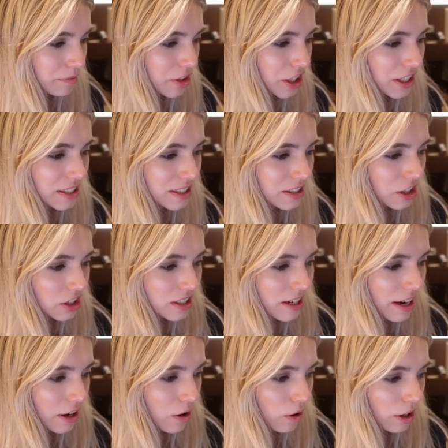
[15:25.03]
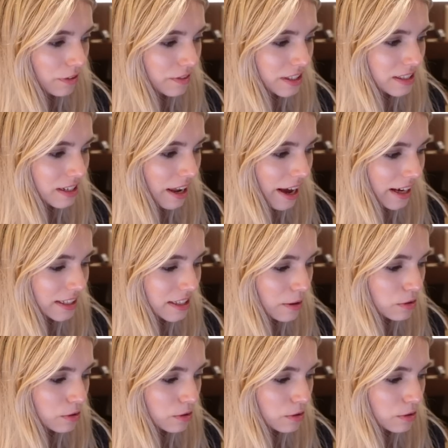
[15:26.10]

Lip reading: there's like all of these lines.